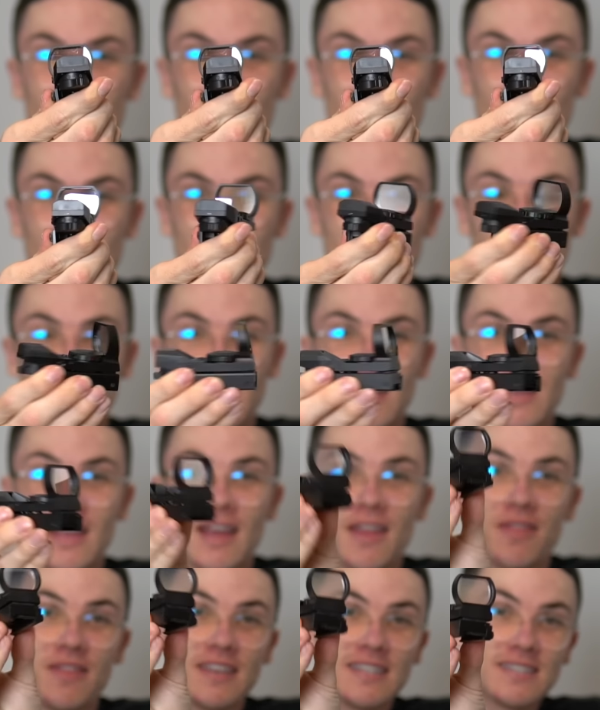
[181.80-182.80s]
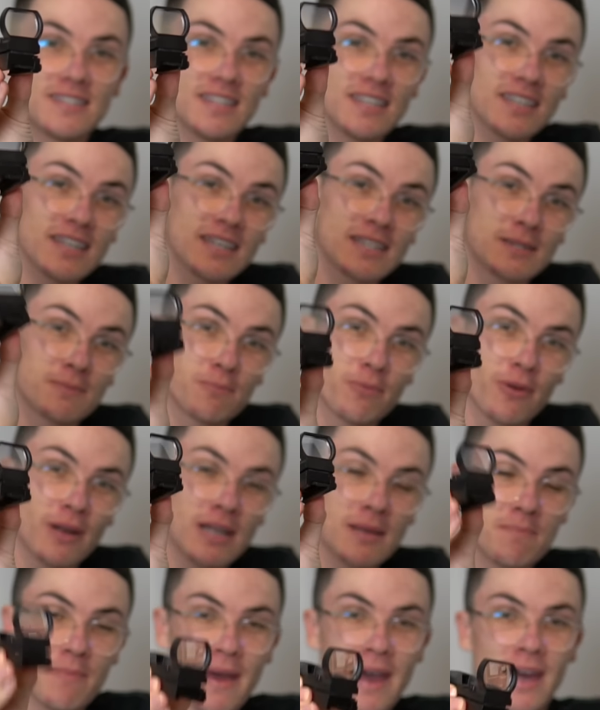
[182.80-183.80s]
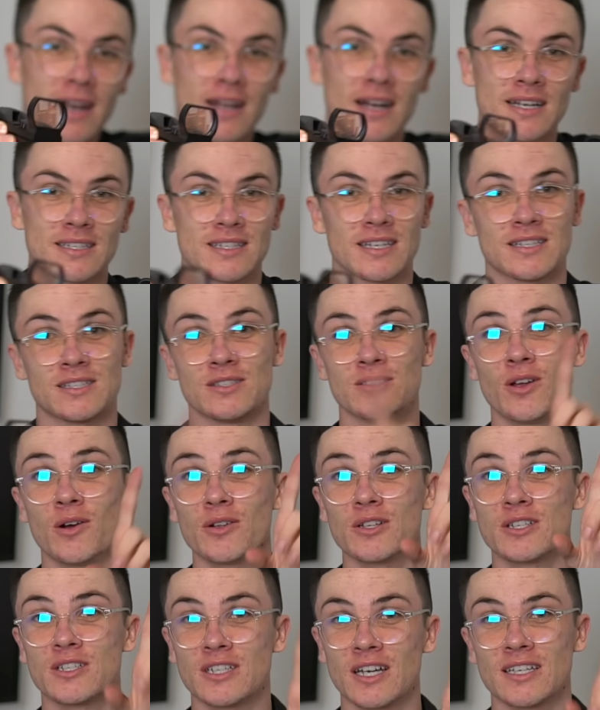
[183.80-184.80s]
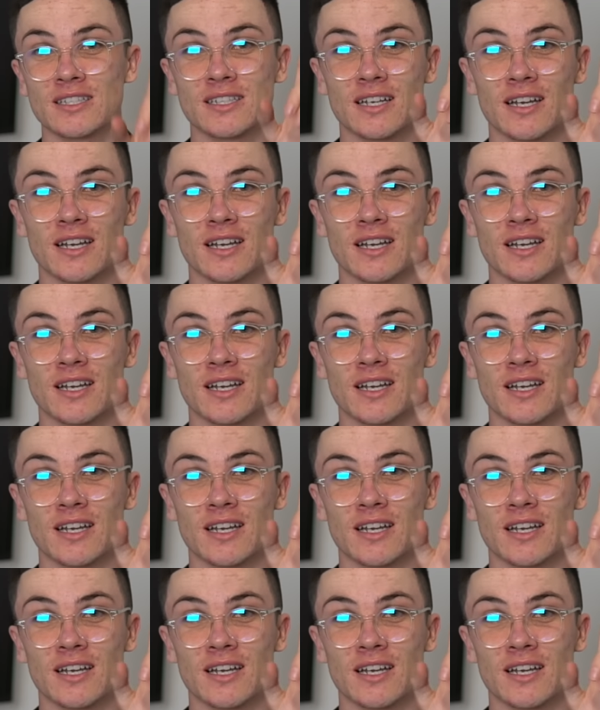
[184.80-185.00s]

earlier. This thing is pretty badass. It's not just